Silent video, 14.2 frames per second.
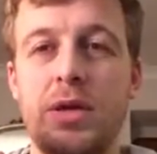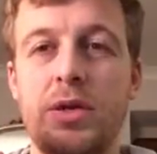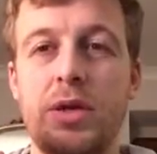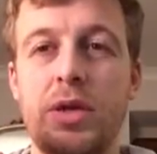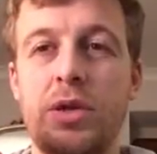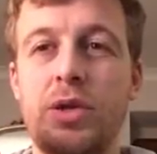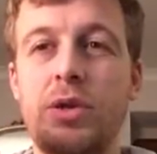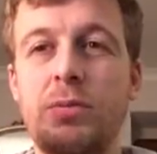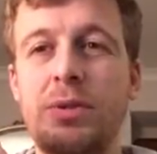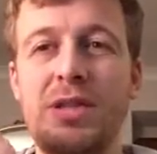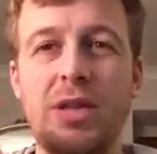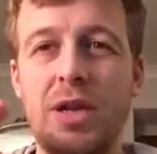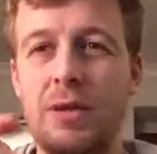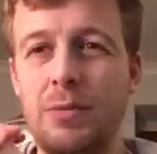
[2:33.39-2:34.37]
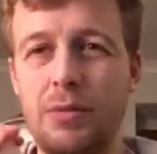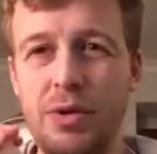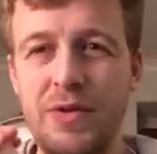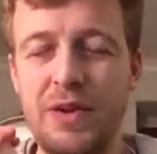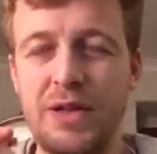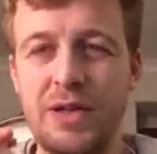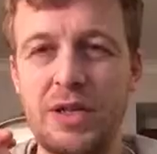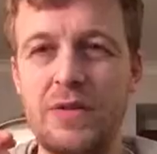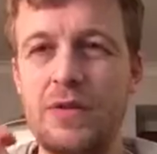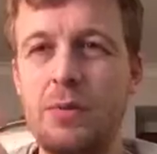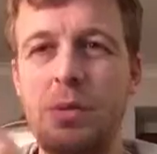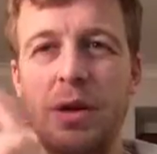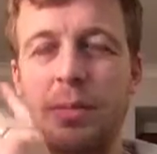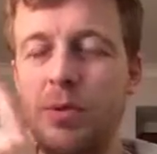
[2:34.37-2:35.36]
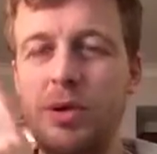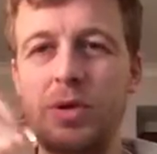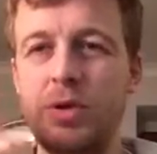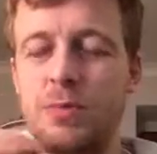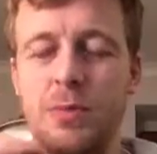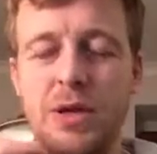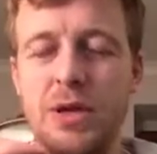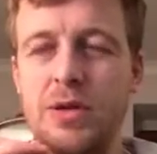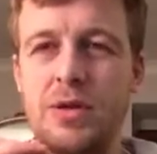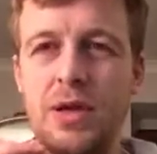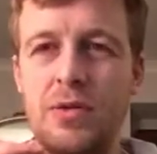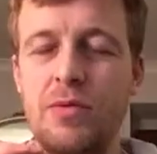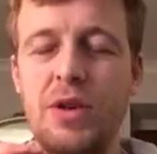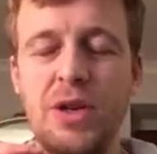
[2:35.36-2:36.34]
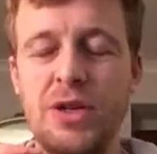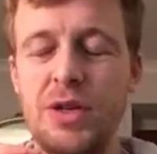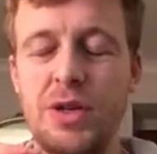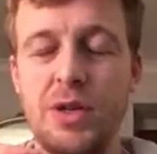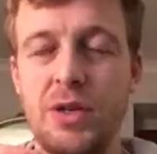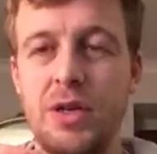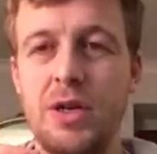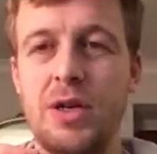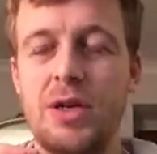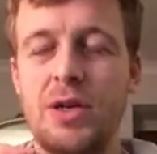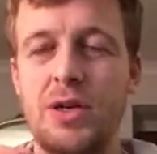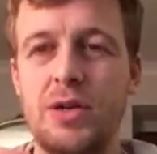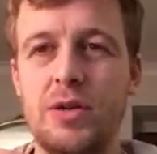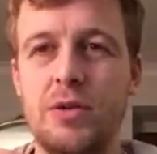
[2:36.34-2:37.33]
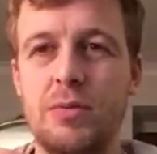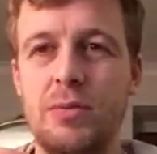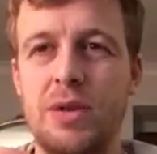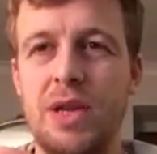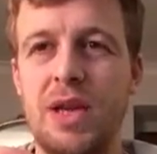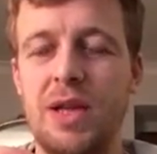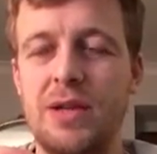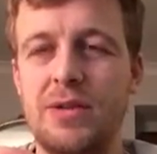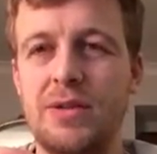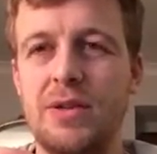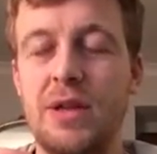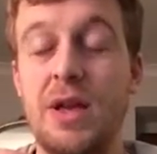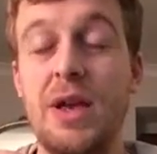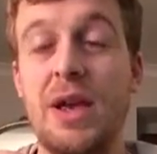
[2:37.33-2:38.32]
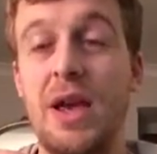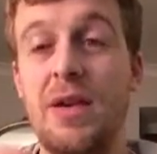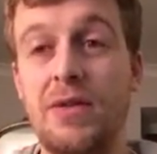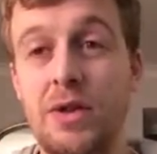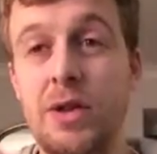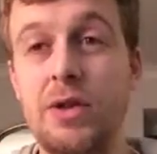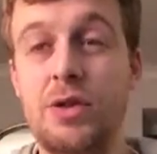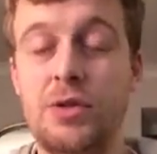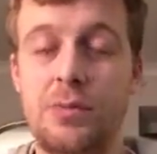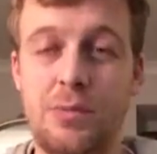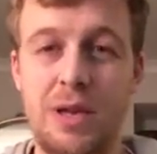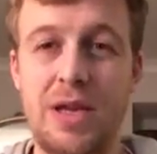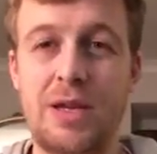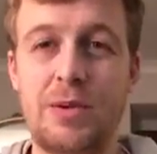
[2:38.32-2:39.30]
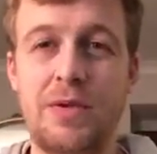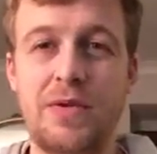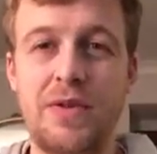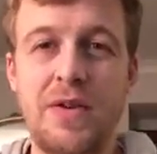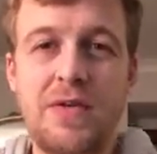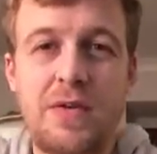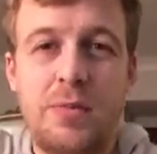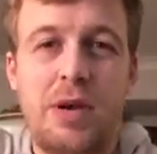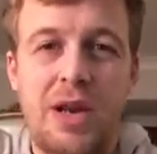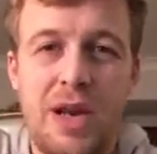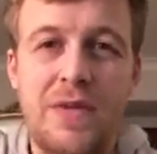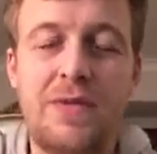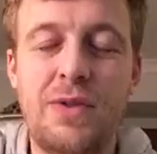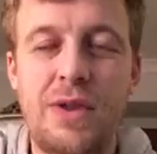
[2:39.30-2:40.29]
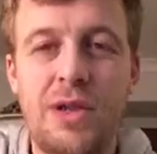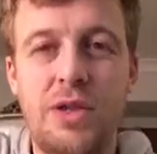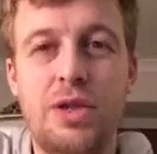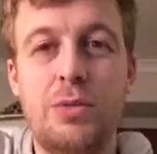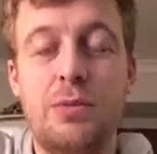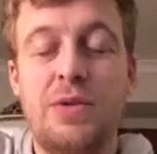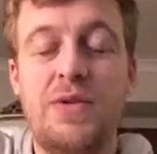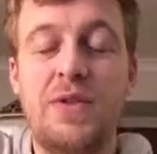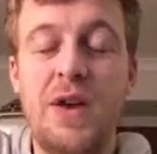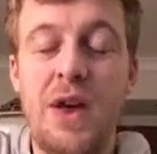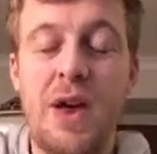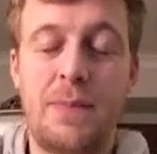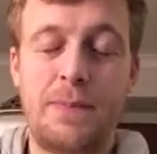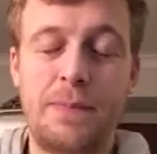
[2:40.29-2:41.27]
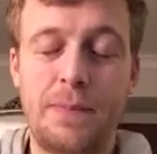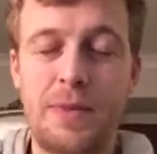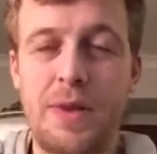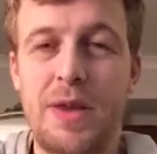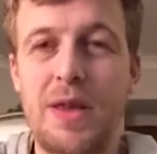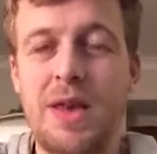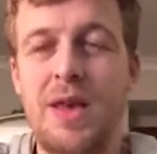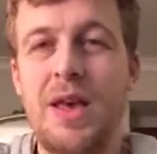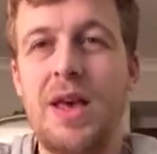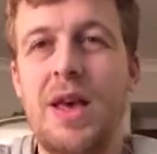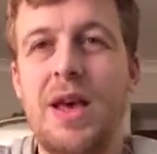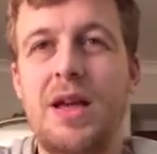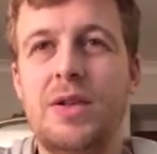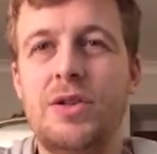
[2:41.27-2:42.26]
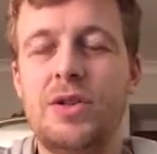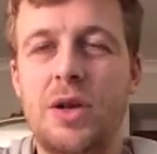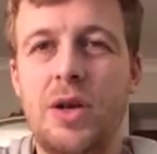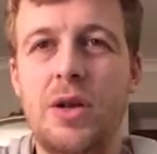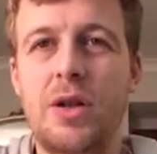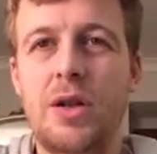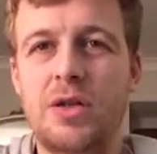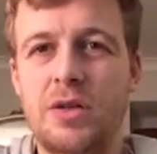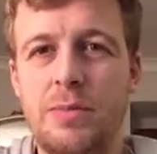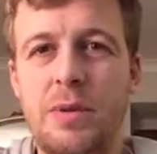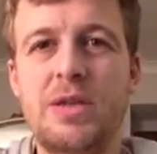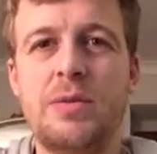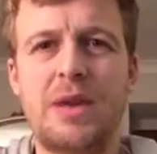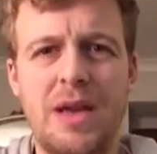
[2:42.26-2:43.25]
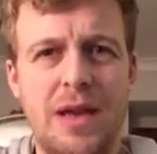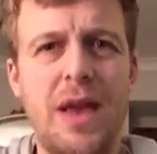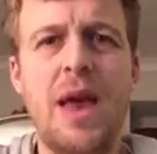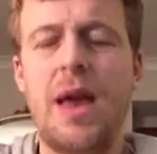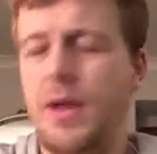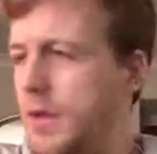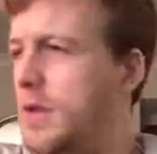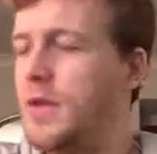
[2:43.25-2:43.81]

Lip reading: So there shouldn't be certain privileges for people just because they're richer than somebody else. Everything should be equal for everybody, everything should be fair. And so lots of peasants were like, yeah,